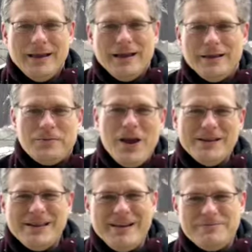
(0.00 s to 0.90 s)

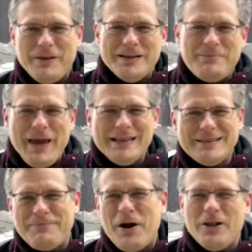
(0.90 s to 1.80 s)
LeBron James plays
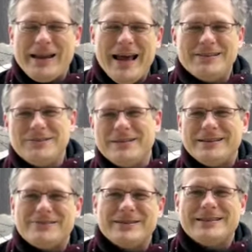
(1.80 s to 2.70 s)
basketball in Council
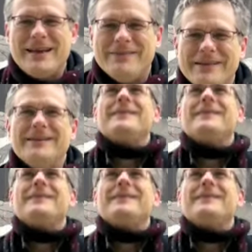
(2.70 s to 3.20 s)
District 7.